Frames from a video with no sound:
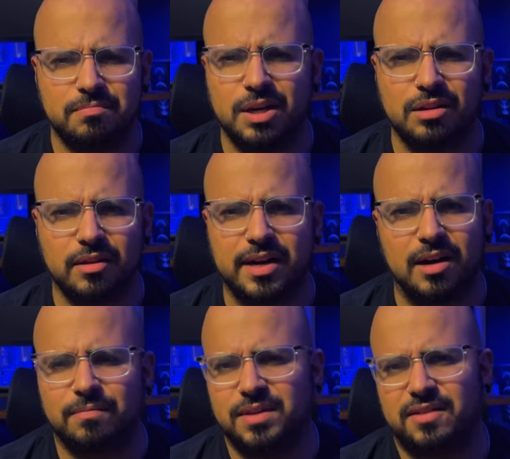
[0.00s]
be on the
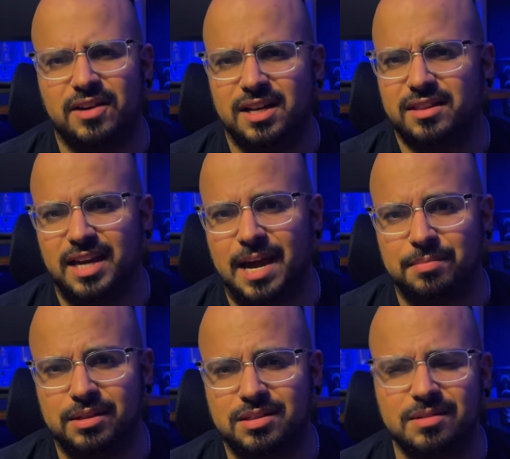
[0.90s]
lookout if anything
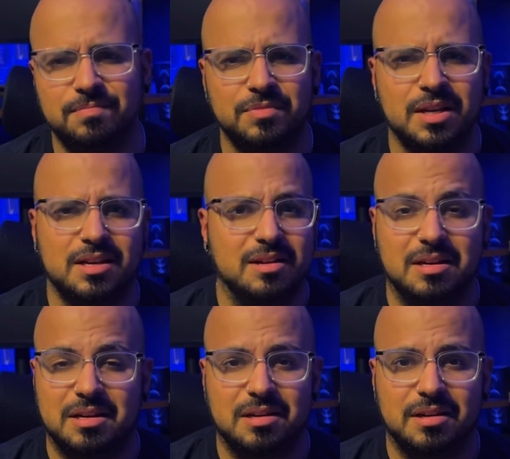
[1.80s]
happens.
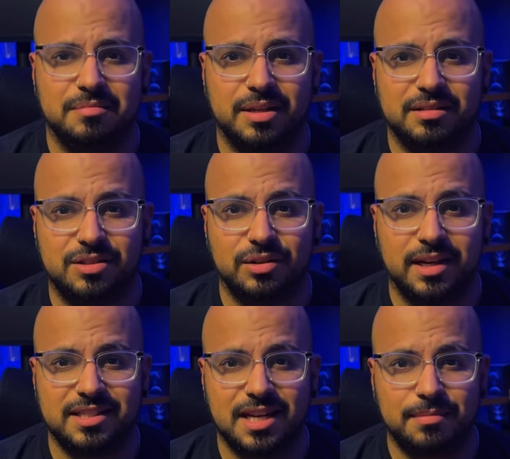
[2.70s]
But until
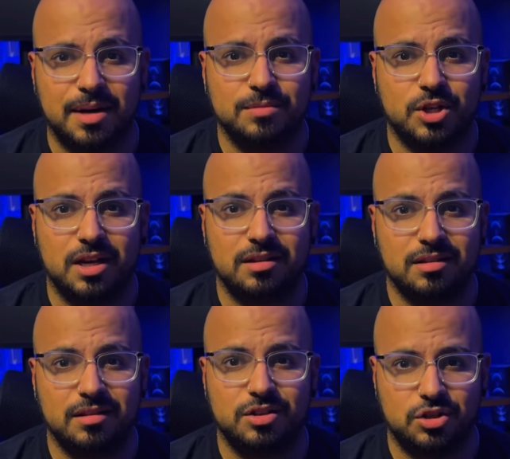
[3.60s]
next time, I'm Jake.
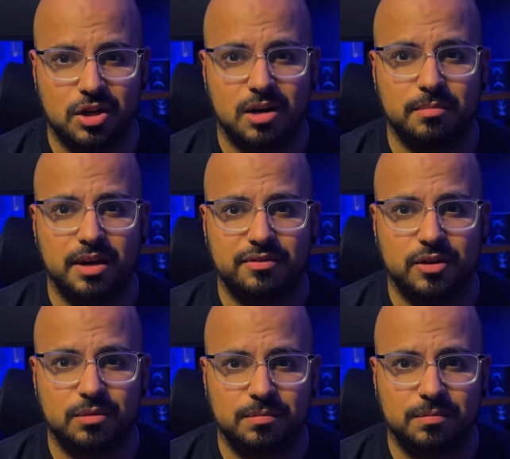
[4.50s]
This is Shot on My Phone.